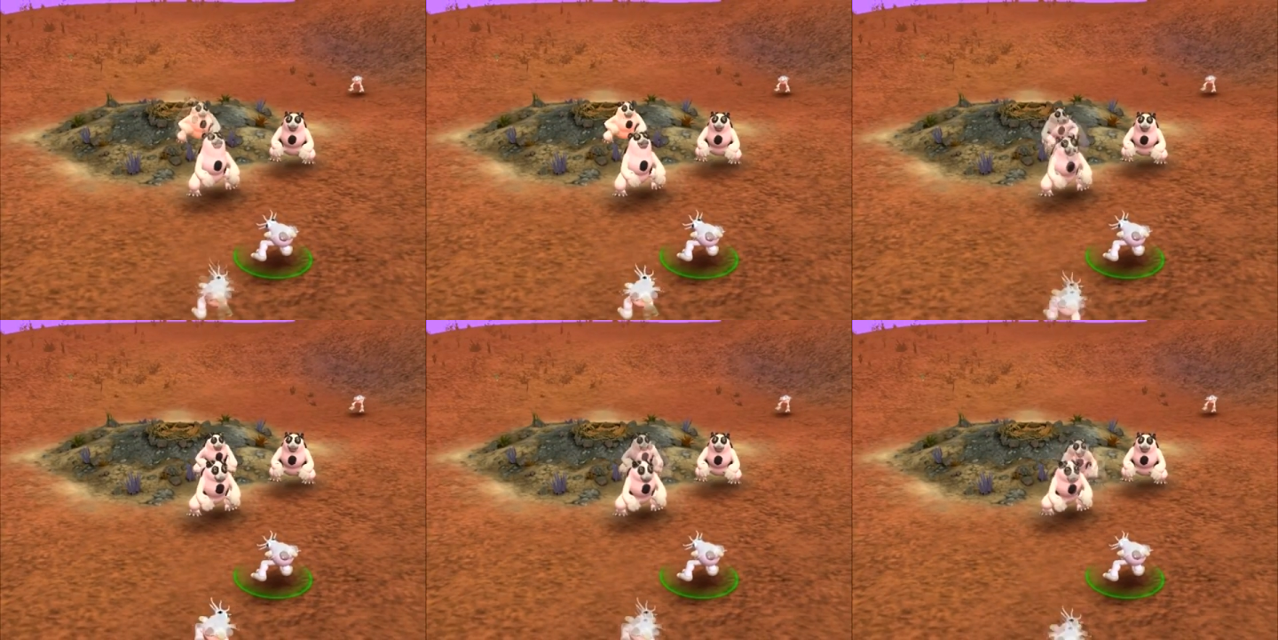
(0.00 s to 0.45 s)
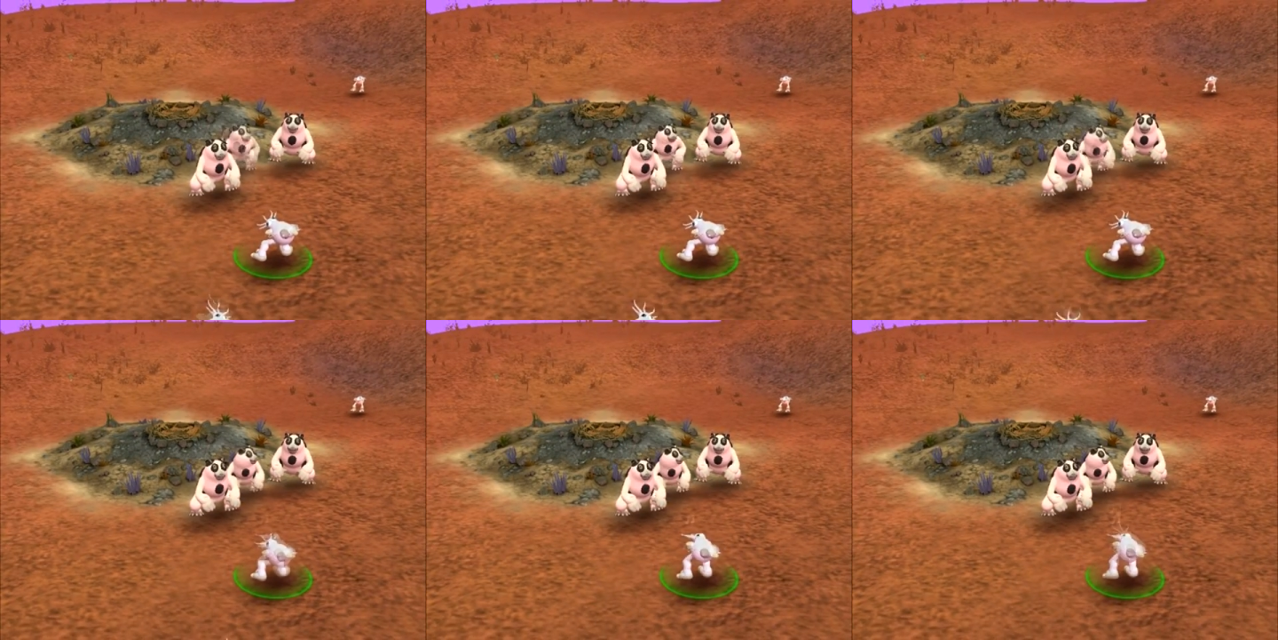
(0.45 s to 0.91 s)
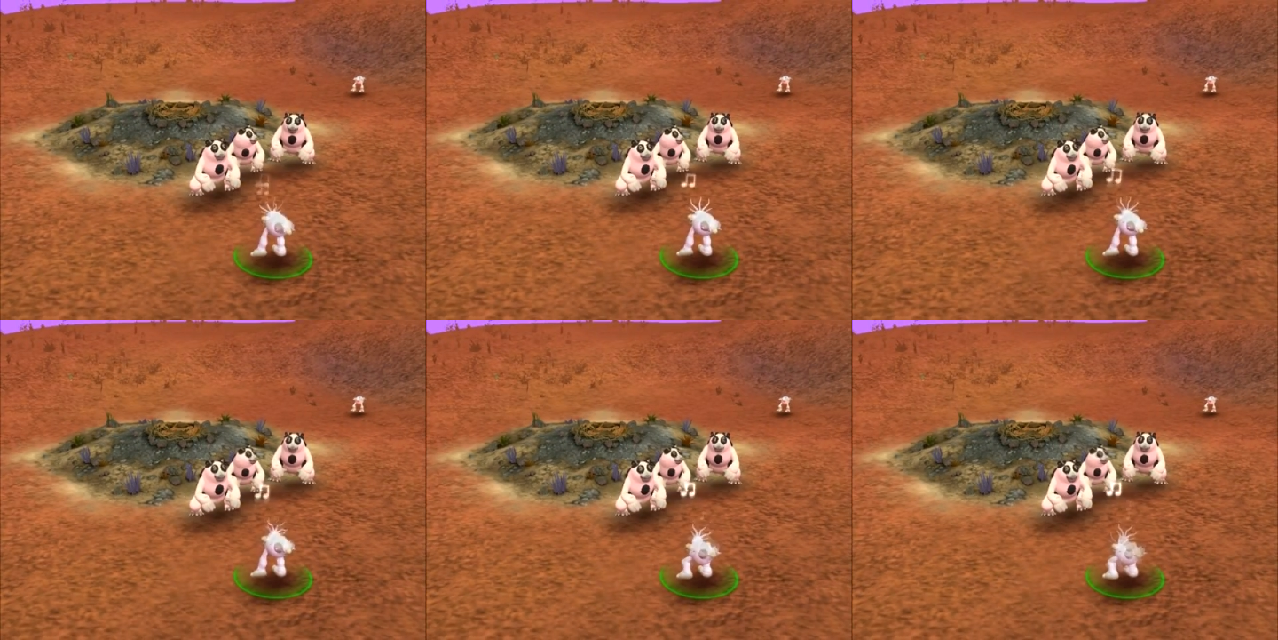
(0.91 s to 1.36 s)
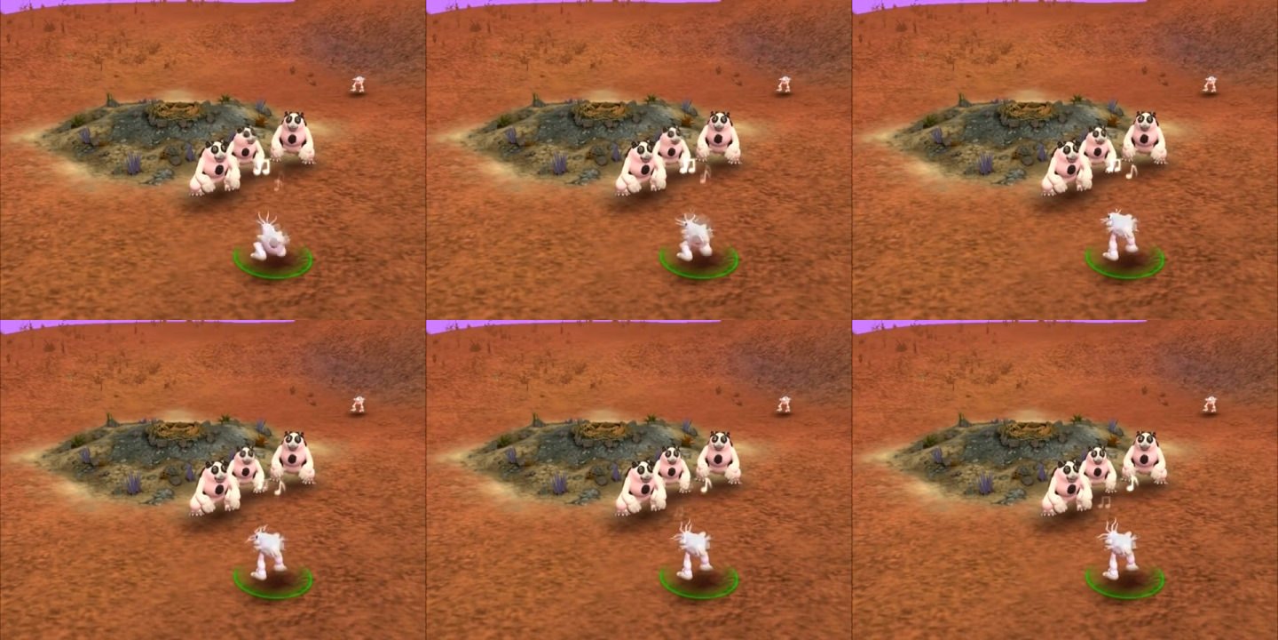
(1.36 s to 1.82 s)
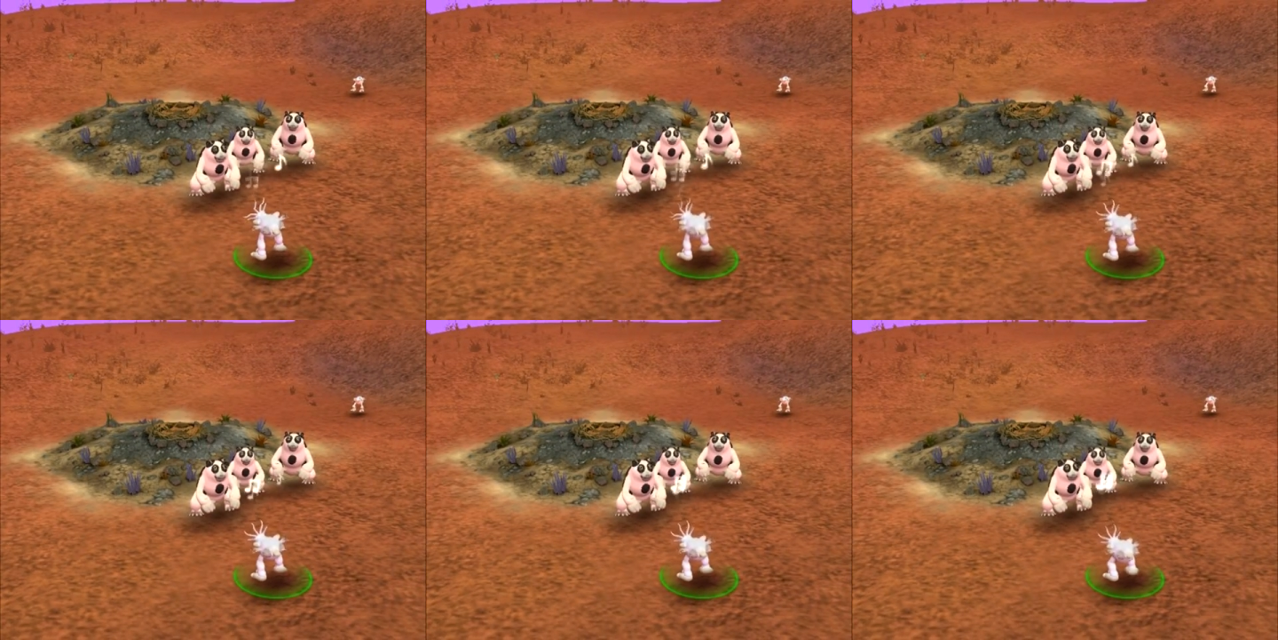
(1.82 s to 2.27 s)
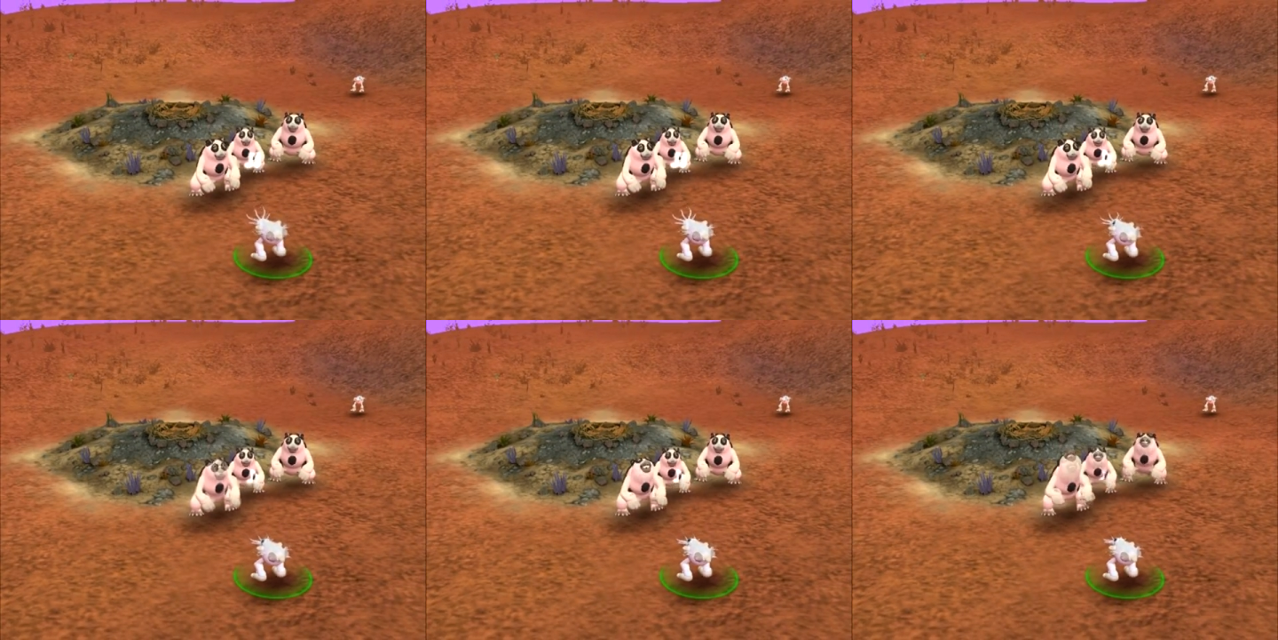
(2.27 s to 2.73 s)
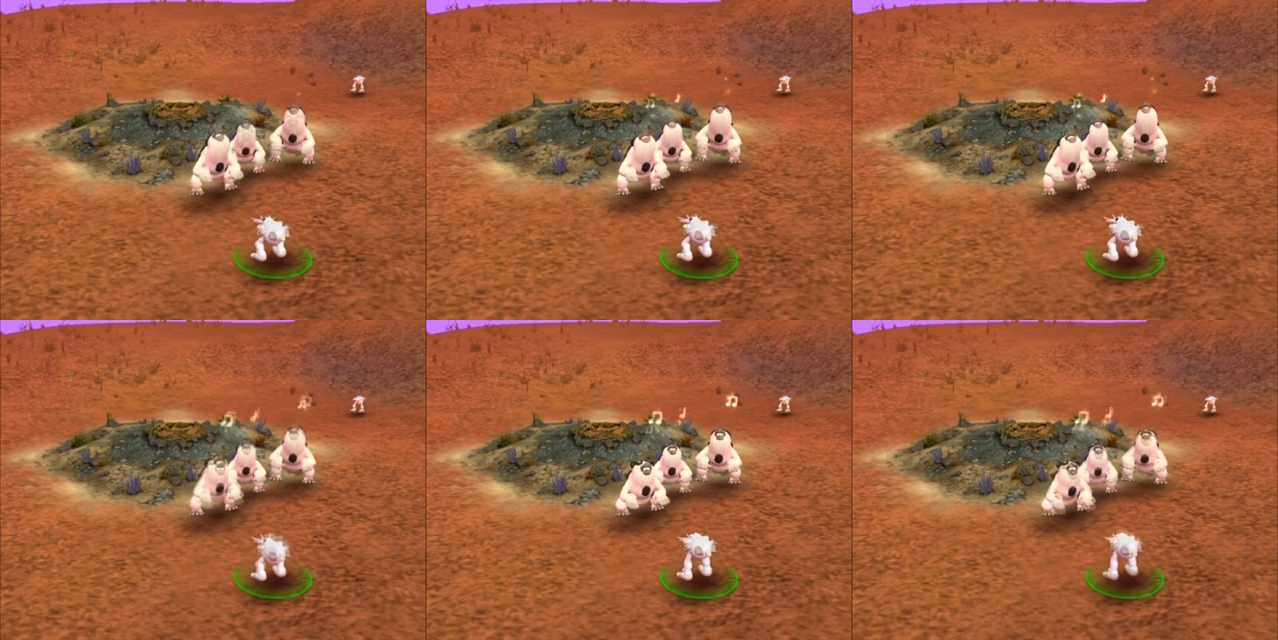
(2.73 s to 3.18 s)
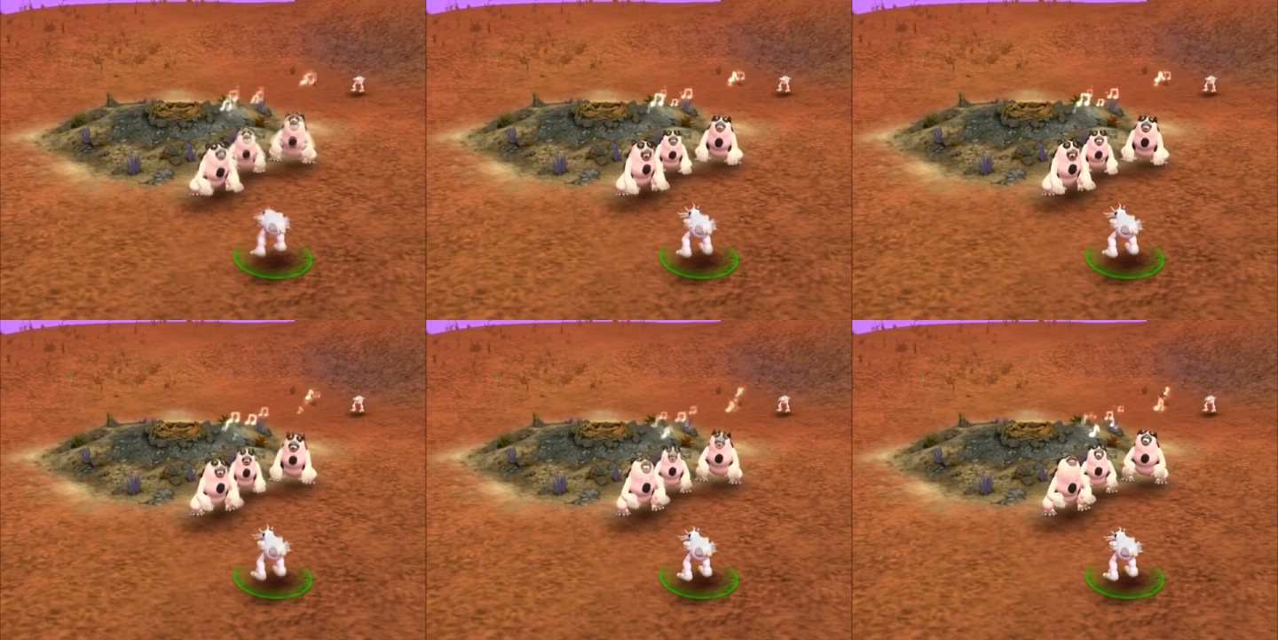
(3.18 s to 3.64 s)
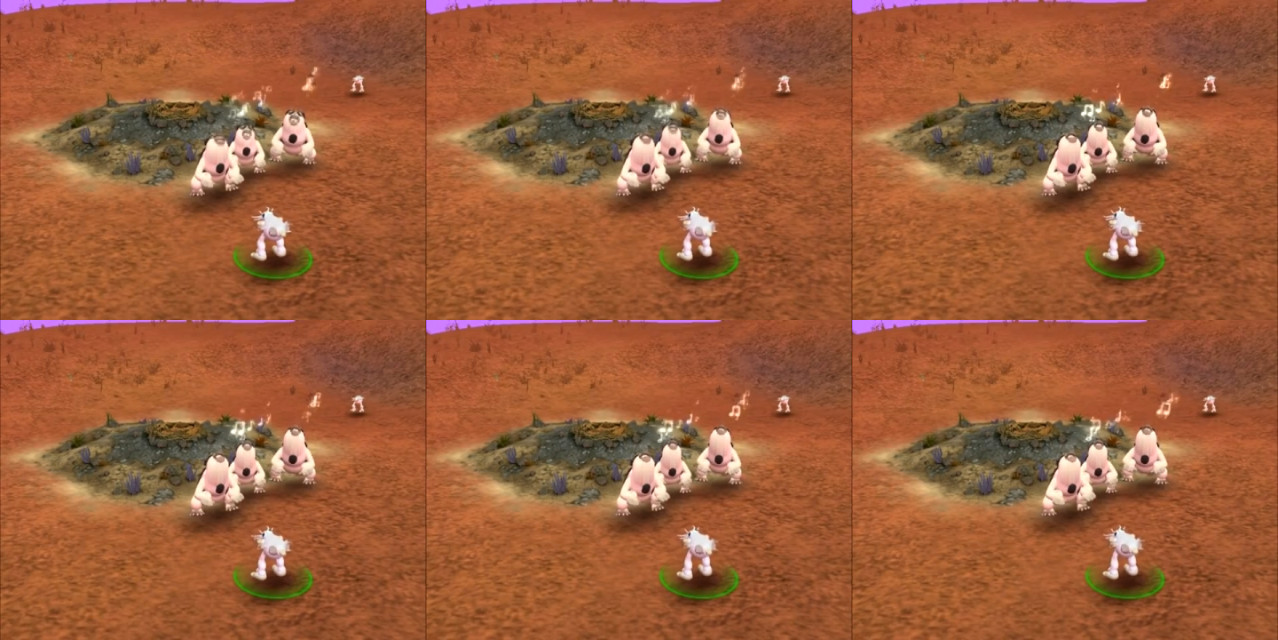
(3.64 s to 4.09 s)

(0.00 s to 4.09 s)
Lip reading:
[unreadable: no face in view]